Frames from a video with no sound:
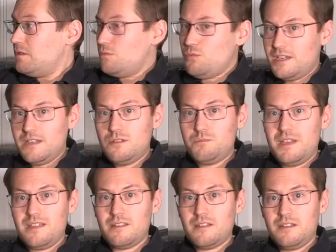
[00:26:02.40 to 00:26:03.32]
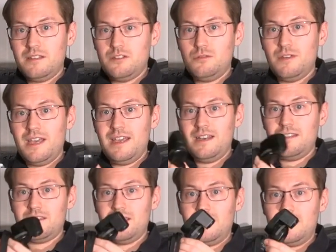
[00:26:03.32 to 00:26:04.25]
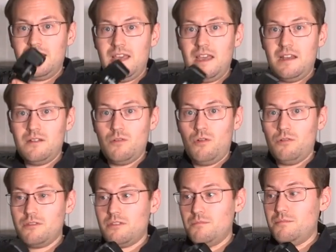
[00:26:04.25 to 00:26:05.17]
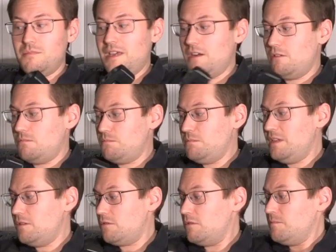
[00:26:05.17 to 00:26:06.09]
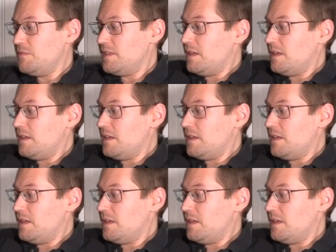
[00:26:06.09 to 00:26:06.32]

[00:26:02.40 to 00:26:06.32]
we can basically do anything, and also meter